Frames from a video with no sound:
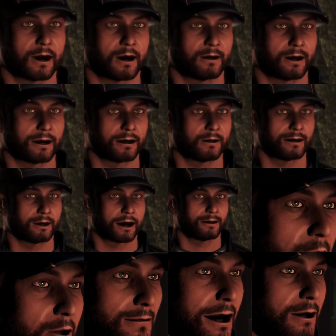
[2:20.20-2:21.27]
all Kelly and
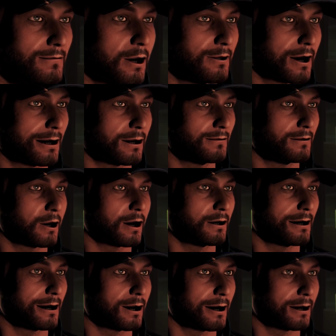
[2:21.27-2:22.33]
I knew about him was that he could
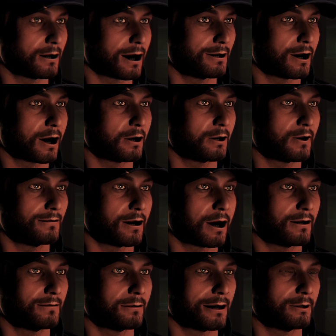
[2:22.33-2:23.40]
probably kill us all with a
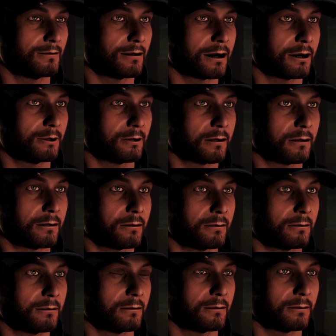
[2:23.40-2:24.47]
ballpoint pen.
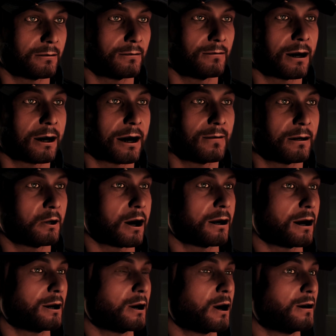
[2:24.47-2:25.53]
But after you
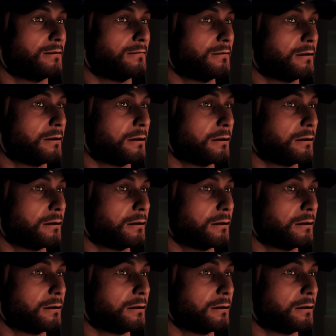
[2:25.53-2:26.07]
got to know him,